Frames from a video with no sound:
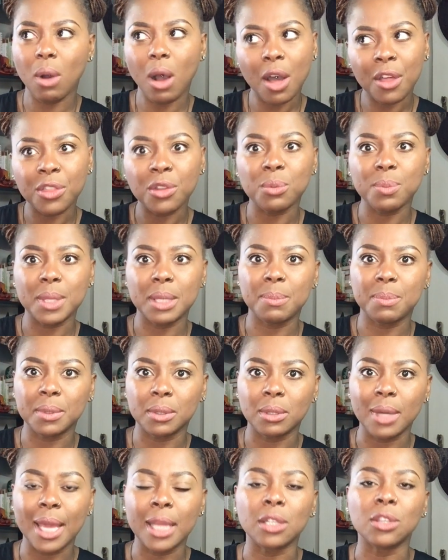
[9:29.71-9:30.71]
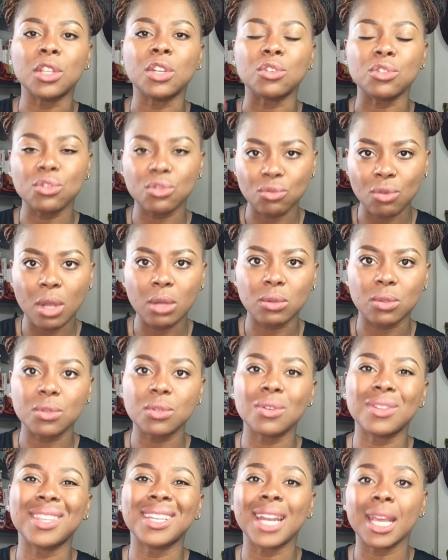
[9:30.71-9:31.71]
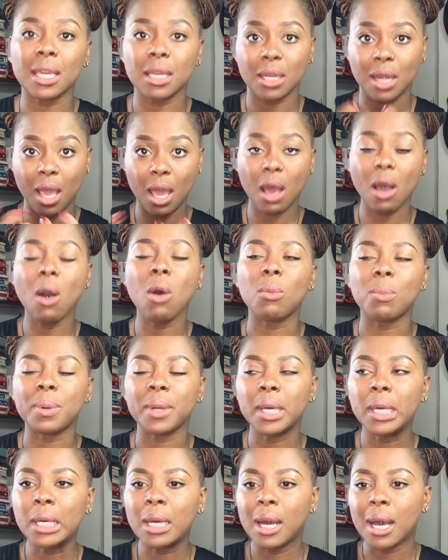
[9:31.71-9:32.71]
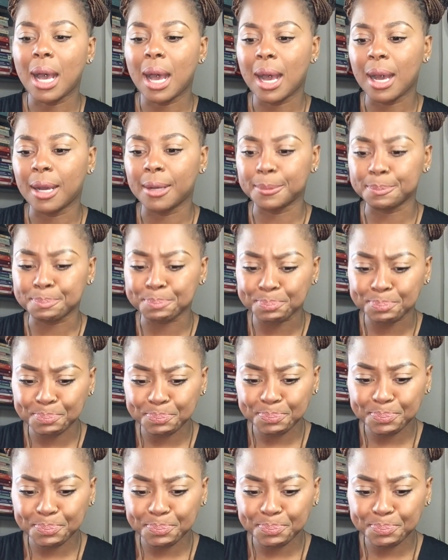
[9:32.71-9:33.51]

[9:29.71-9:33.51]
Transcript: other people and their struggles so that I could help. Um,